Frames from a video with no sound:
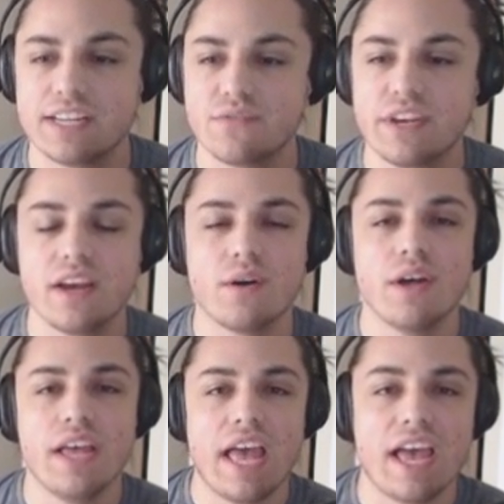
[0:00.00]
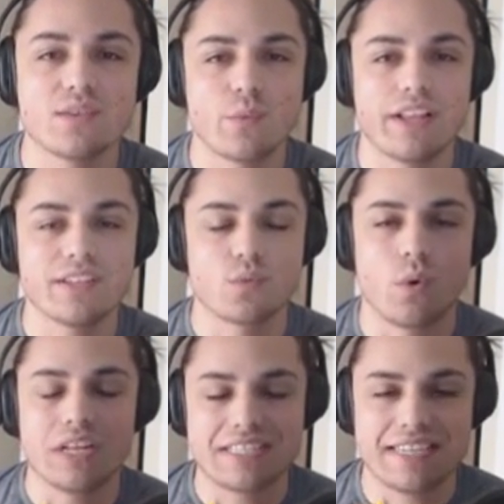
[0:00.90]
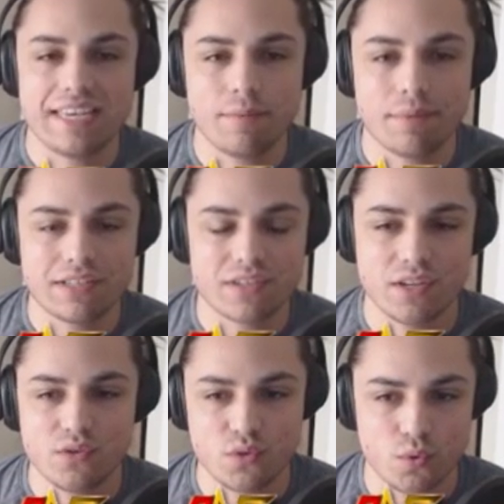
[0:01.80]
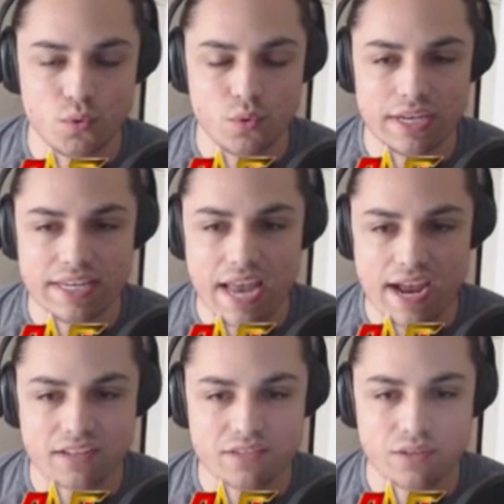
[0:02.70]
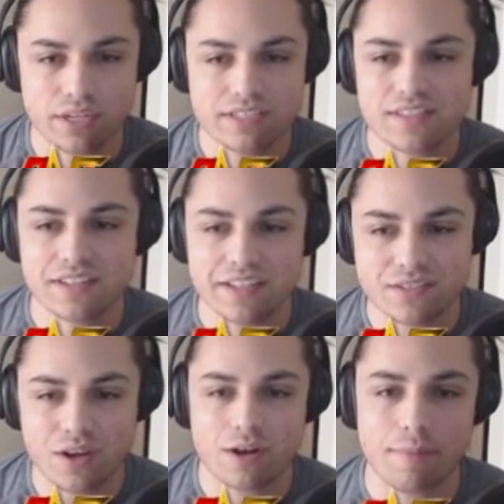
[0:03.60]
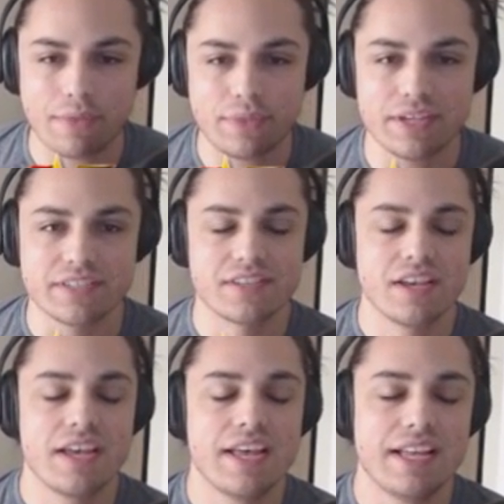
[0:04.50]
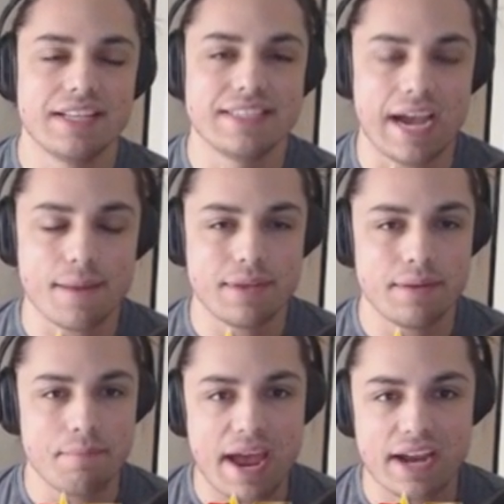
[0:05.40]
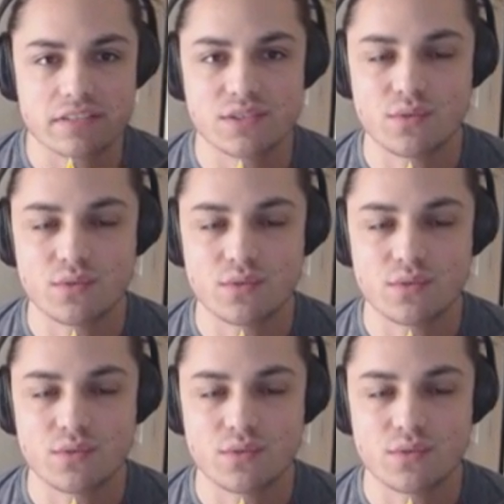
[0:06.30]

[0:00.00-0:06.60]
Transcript: video, as well as what team to do next. So let's let's talk about this Diamondbacks